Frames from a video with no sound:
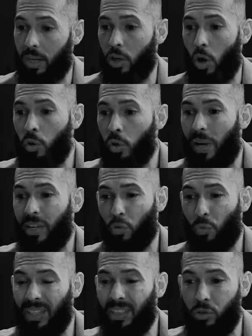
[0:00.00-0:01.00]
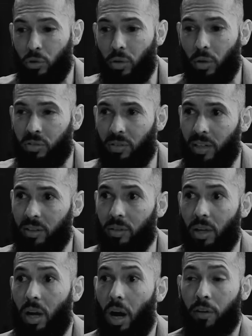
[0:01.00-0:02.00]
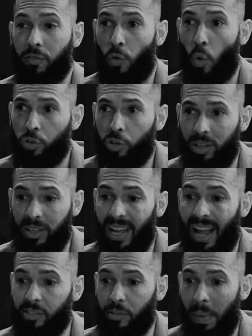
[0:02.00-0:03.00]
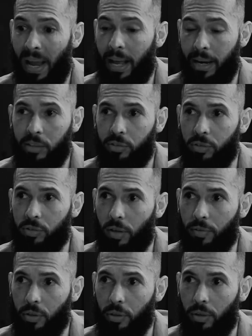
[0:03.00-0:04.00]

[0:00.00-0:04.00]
And the only way to really do those things, unfortunately, as a man, is to suffer.